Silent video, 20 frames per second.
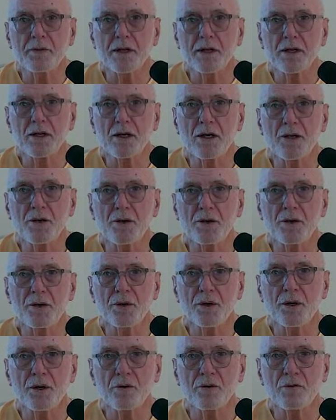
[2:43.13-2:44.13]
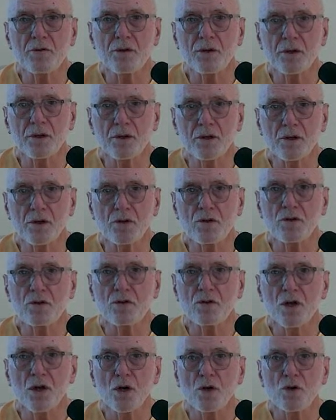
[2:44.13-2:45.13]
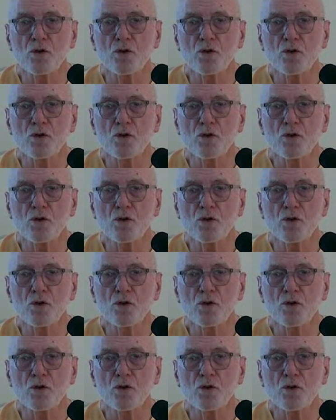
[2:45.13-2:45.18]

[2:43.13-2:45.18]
in honor of his